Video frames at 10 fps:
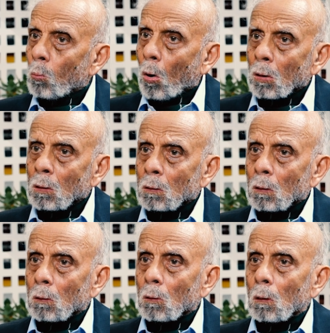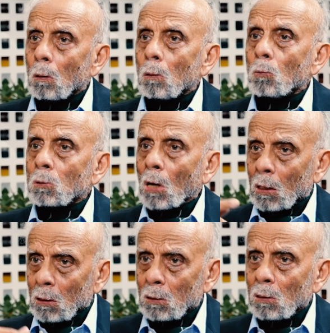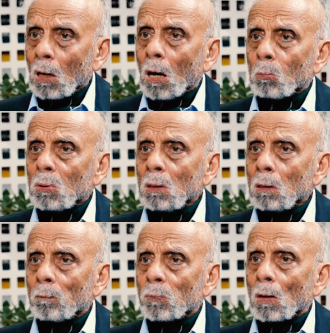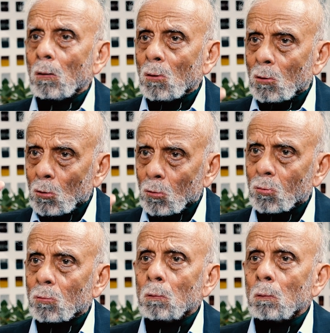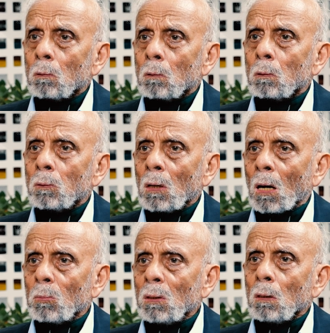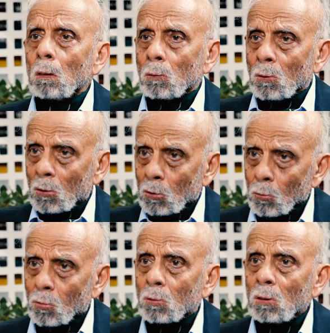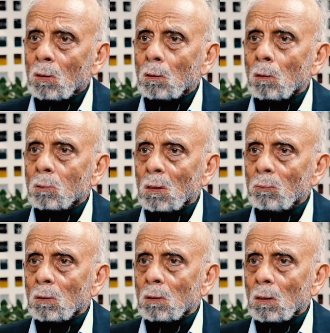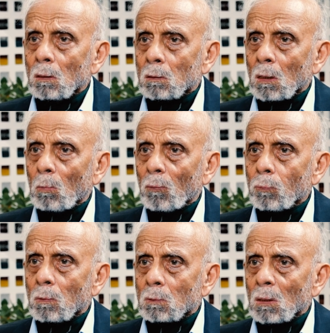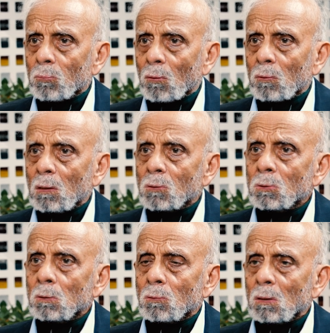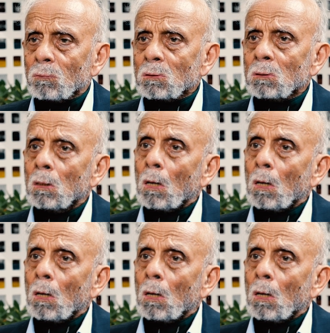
want to target the army, reduce the army, reduce the terms of condition, the service,